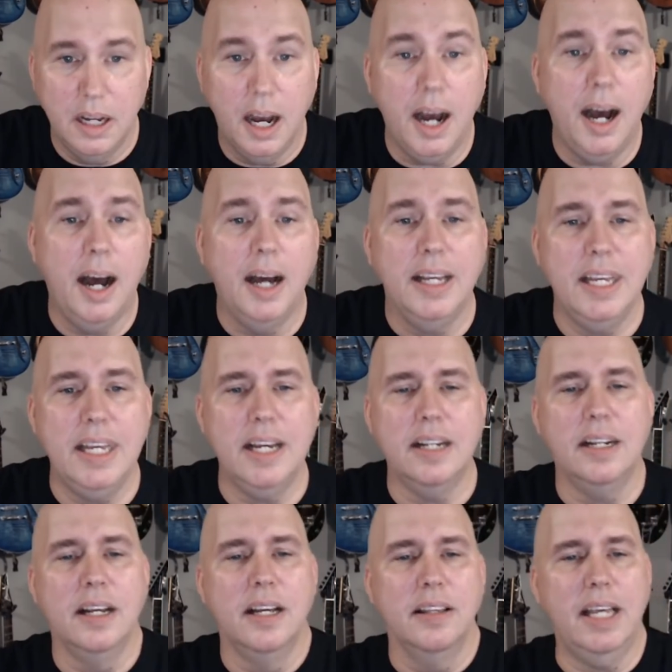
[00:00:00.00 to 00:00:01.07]
Ah,
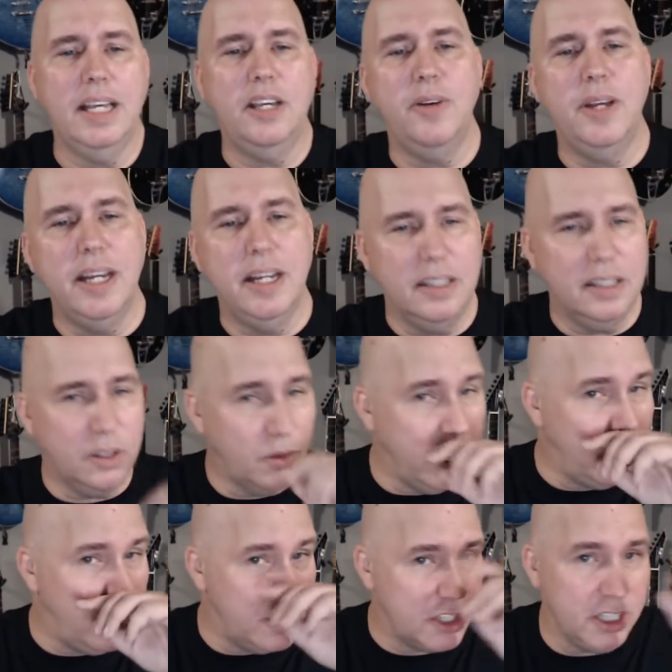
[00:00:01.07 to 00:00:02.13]
Ian. Thank you, Ian. Great
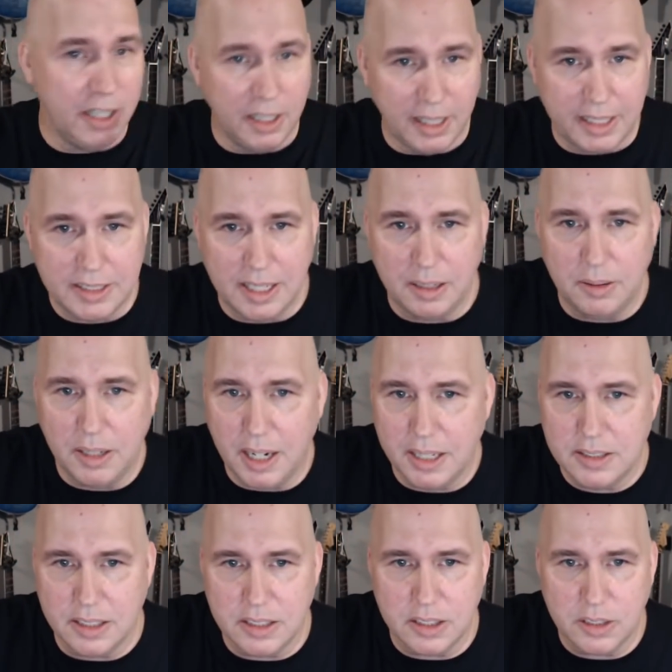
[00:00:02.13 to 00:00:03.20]
question. And like I said,
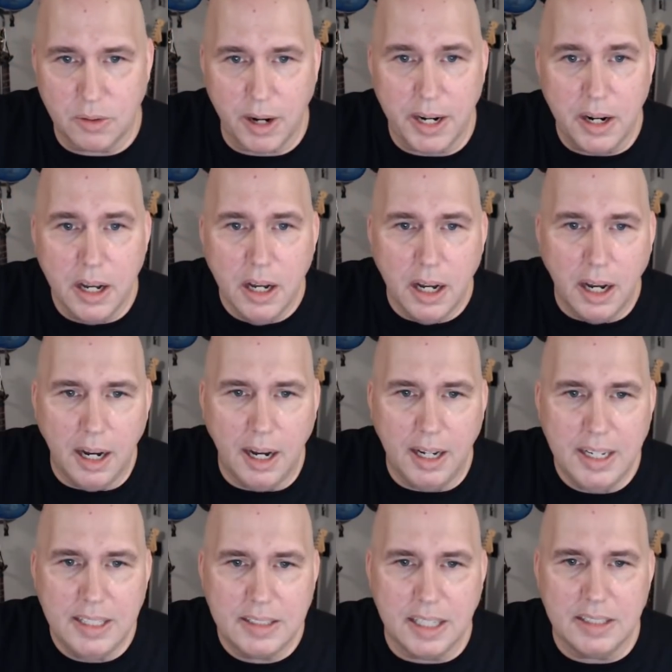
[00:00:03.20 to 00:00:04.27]
guys, this is great. Uh,
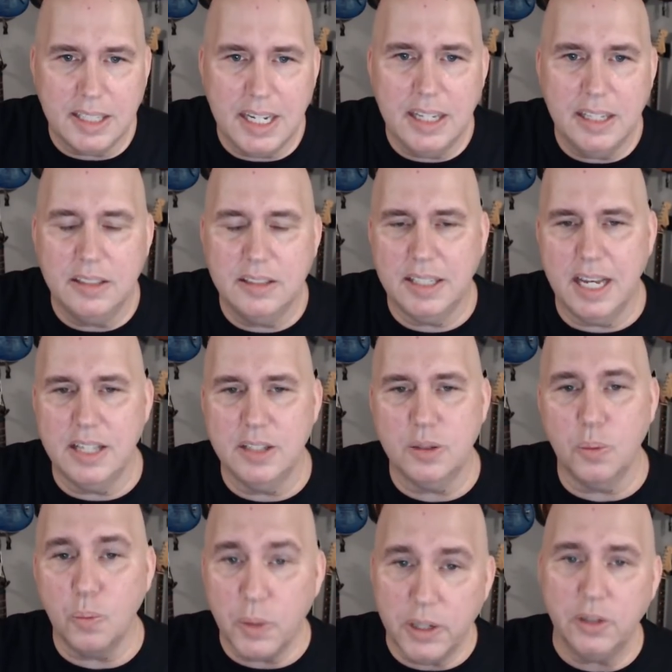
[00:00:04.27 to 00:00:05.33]
he says, Ian says,
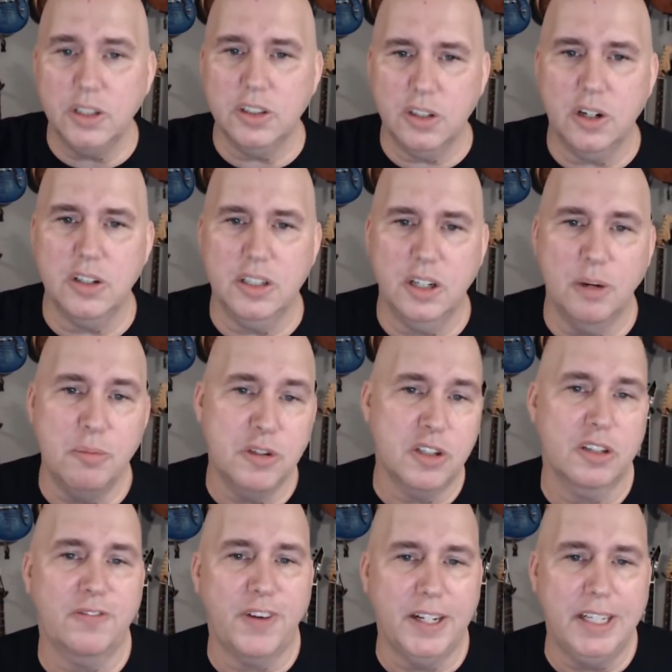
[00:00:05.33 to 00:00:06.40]
will Guitar Center and
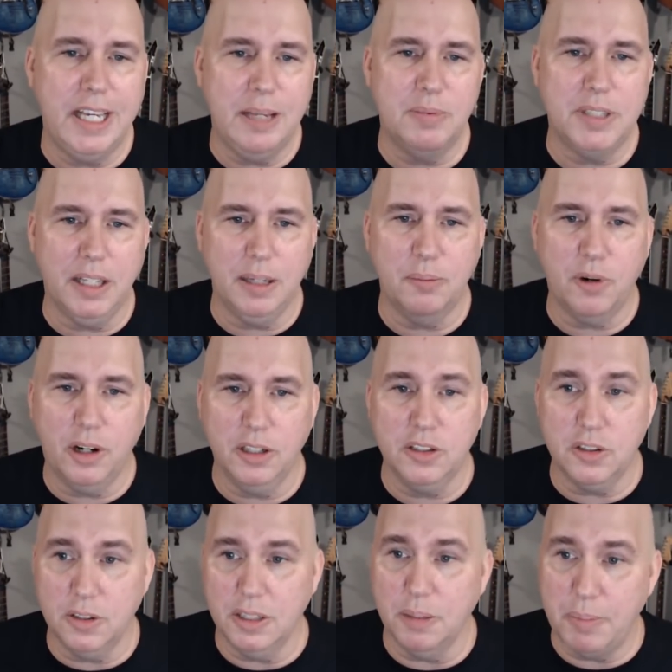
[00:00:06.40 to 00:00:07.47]
Musician's Friend keep selling products
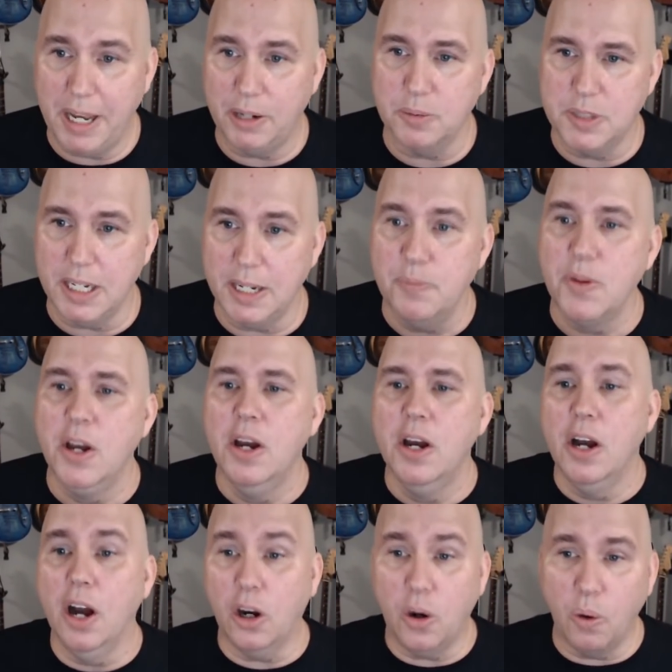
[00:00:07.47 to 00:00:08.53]
during the bankruptcy?
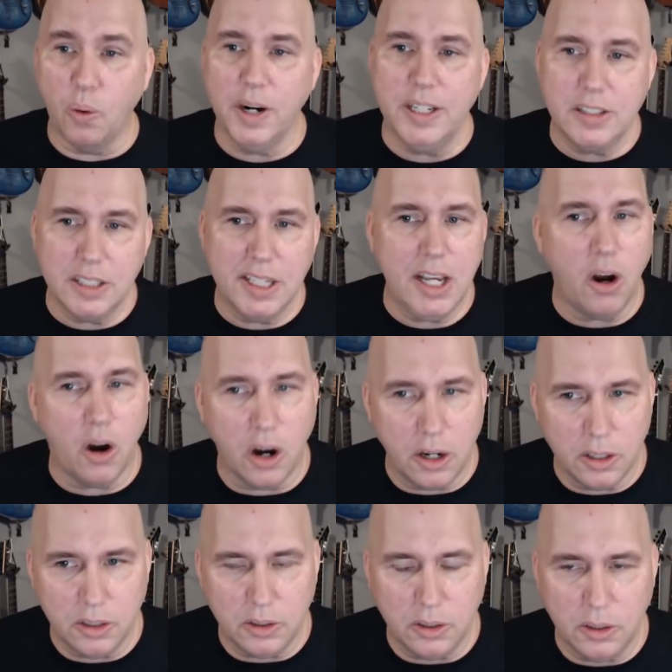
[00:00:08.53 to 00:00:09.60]
According to the
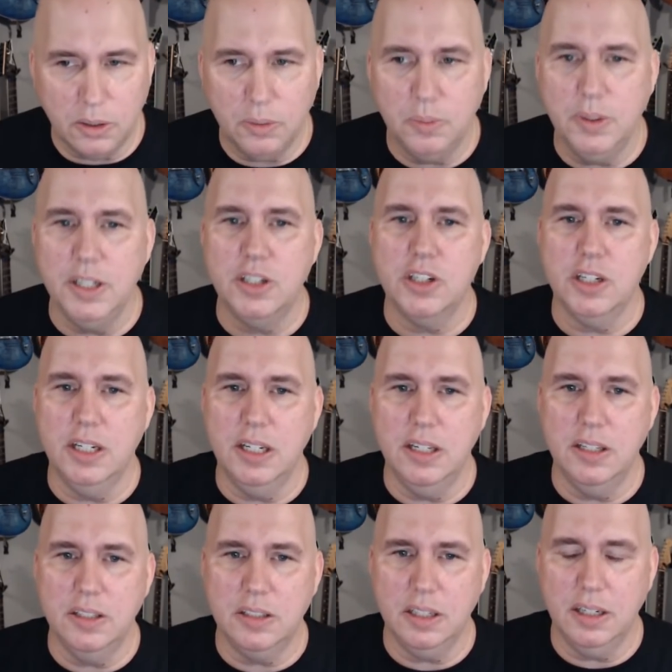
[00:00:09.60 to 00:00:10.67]
article, which
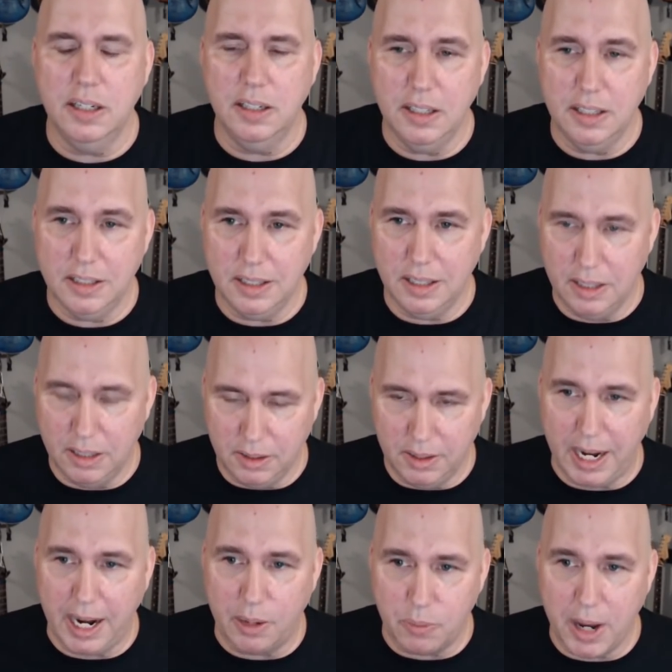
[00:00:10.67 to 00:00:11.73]
is, uh, is
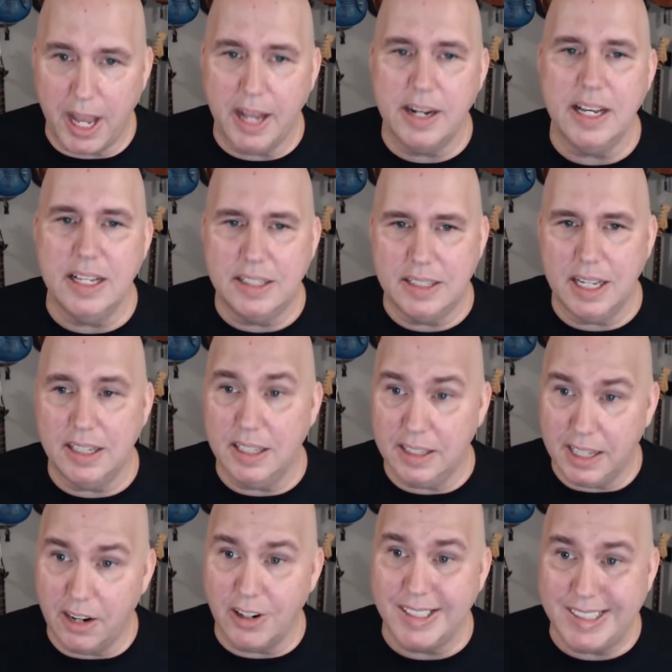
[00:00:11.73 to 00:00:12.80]
that I read, it said that
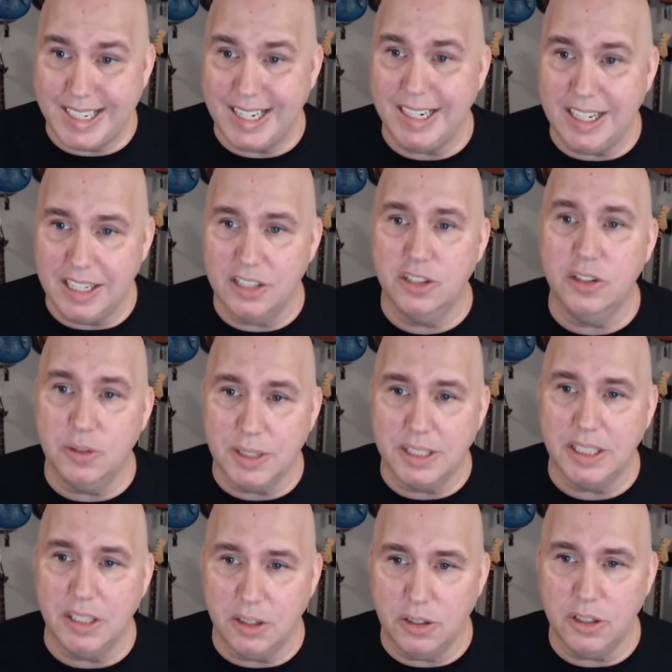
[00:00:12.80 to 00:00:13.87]
their intent is to
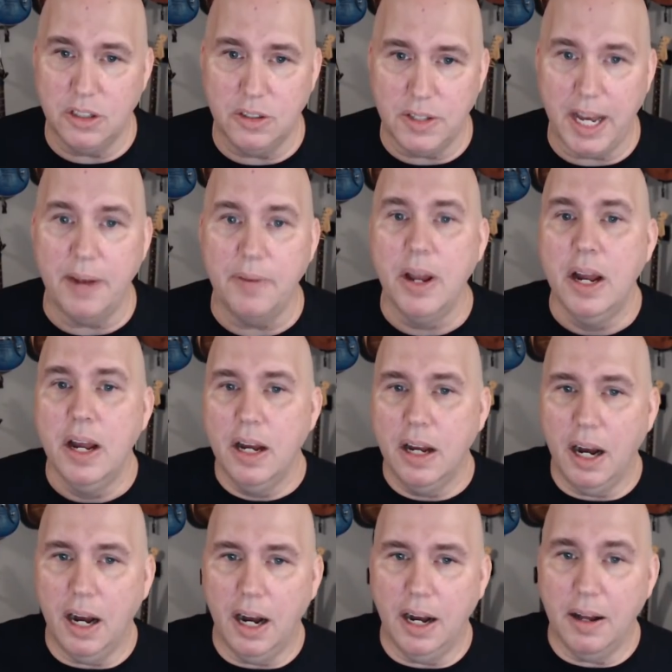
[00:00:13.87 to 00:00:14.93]
continue to do that.
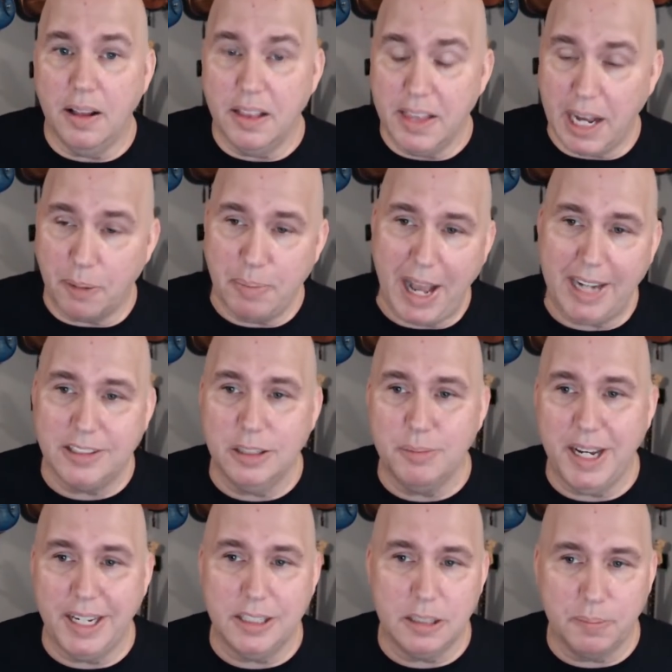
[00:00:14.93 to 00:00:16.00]
Uh, now, back to
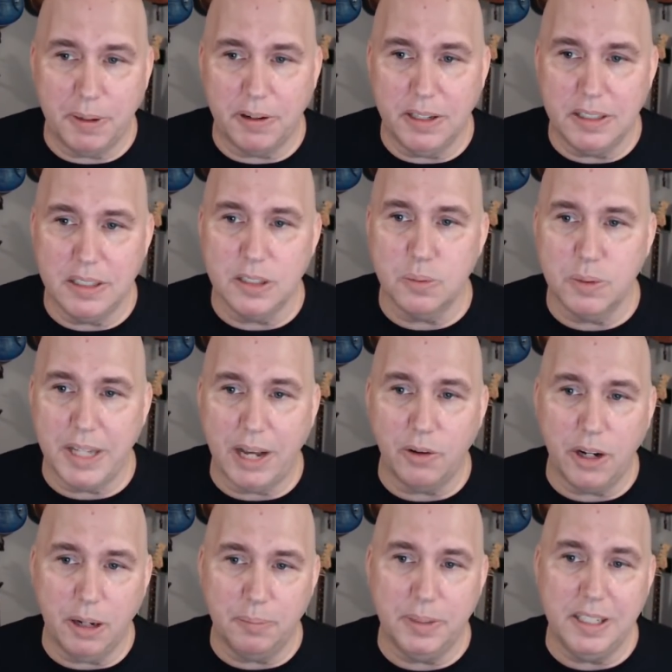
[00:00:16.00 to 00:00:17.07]
my experiences with how
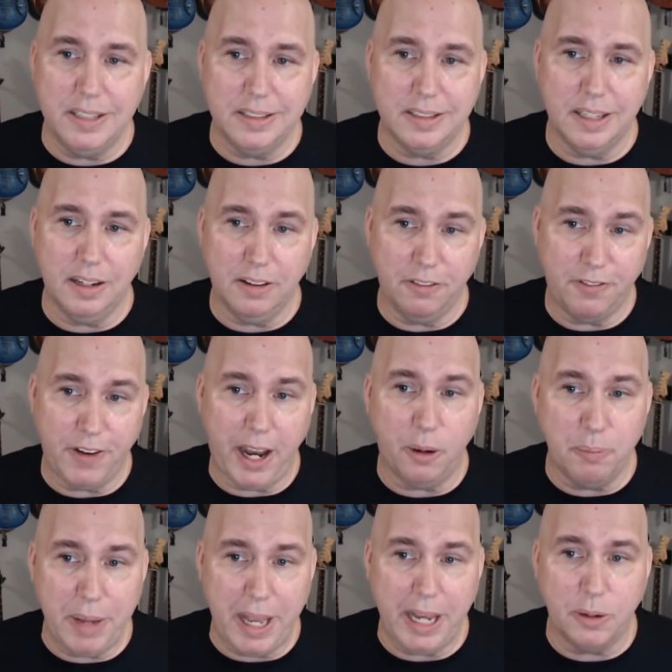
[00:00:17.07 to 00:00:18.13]
companies file
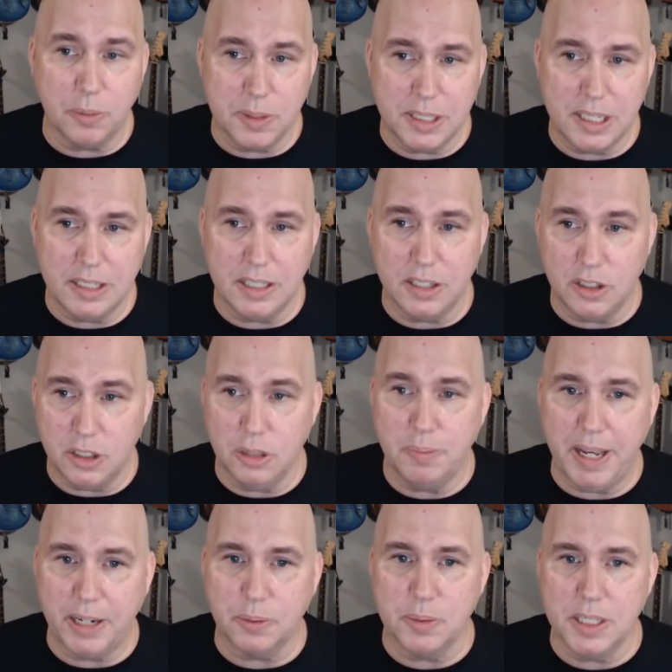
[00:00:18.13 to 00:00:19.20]
bankruptcies and do
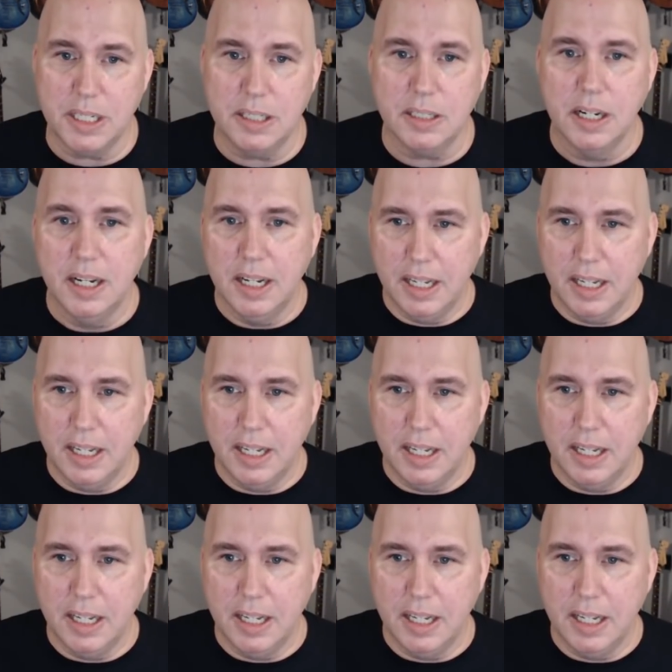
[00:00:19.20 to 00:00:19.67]
bankruptcies.